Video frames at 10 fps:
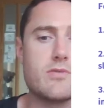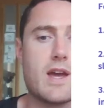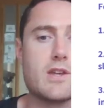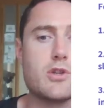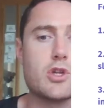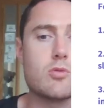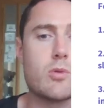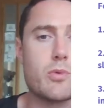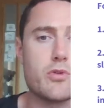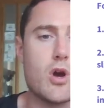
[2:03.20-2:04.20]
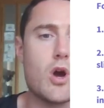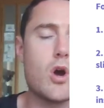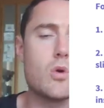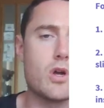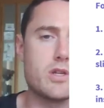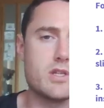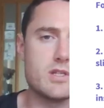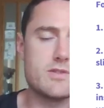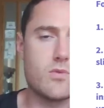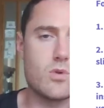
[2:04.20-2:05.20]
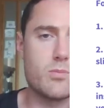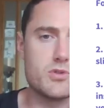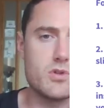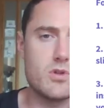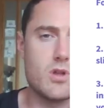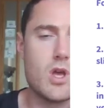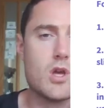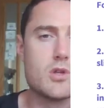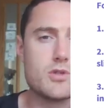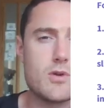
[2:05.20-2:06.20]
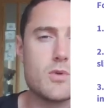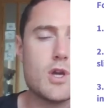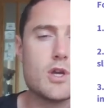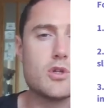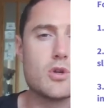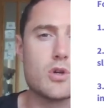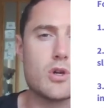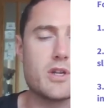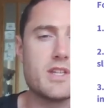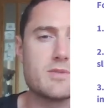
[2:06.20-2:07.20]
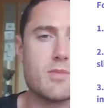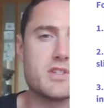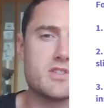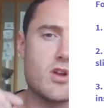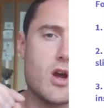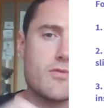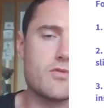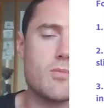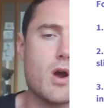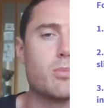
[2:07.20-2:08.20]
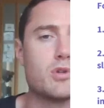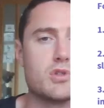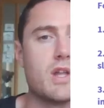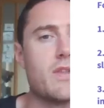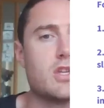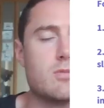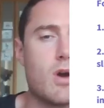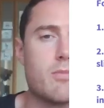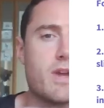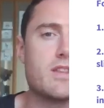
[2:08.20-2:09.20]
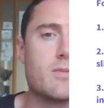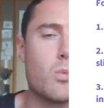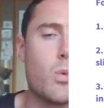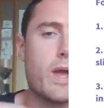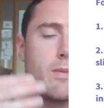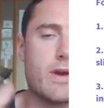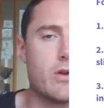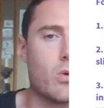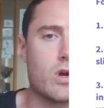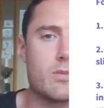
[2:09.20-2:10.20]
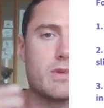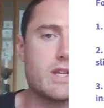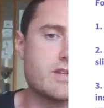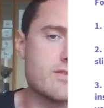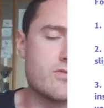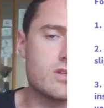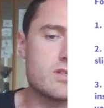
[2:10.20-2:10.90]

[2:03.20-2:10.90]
and you can come up with your own ideas for a puzzle. So your ideas might start from our puzzle and then you might make them way better or completely different.